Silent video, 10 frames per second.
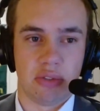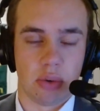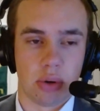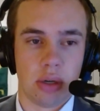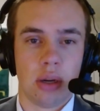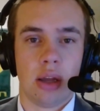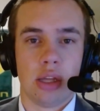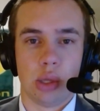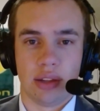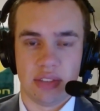be four,
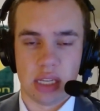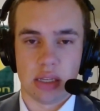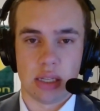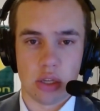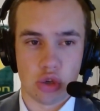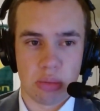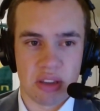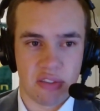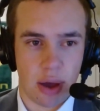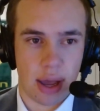you'll have TCU be
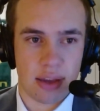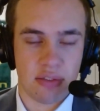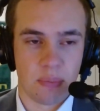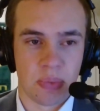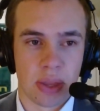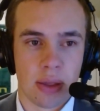five,